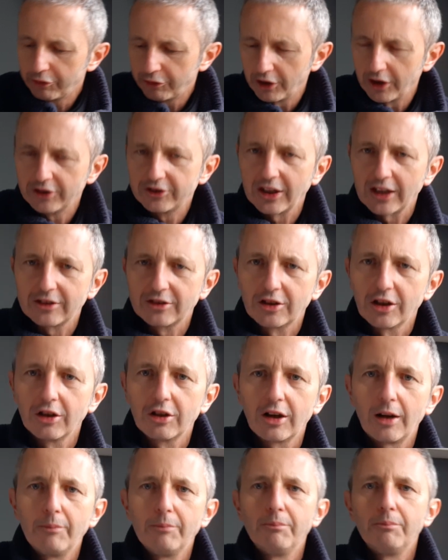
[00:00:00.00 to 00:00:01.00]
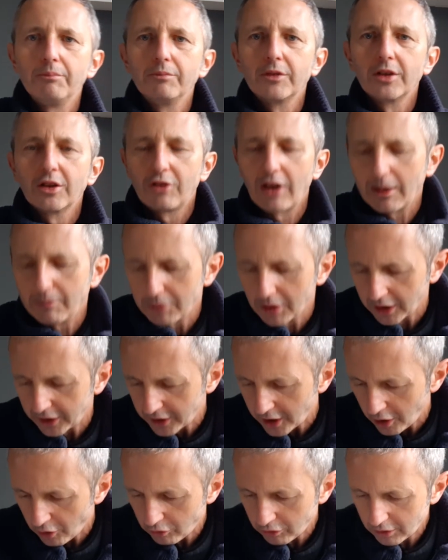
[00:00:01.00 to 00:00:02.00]
for a 6 kilogram grain bill, I
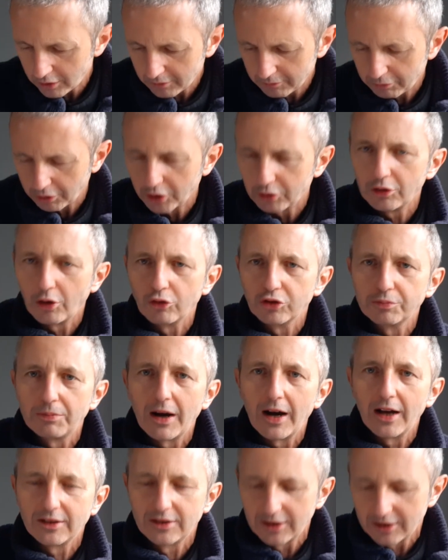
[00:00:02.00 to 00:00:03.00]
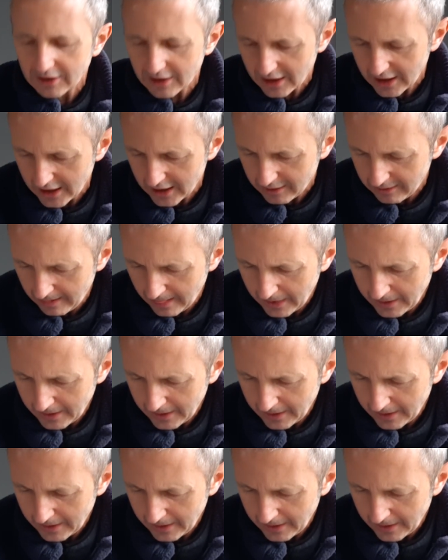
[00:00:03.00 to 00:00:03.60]
know, but there's no sparge in there,